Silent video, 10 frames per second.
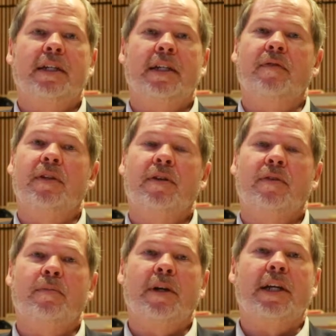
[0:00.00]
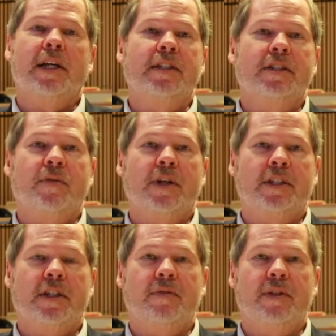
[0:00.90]
even though the medications for
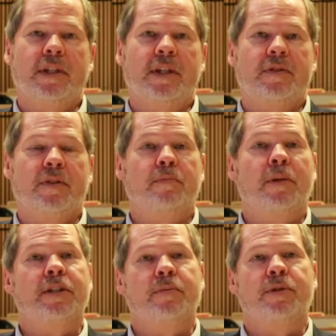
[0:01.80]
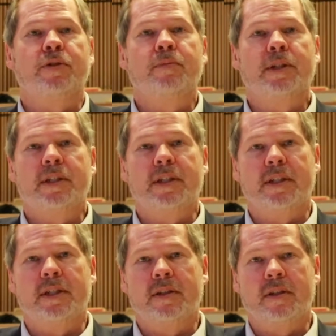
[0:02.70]
HIV have shown much improvement
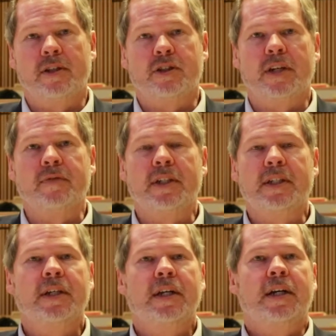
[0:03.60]
in longevity,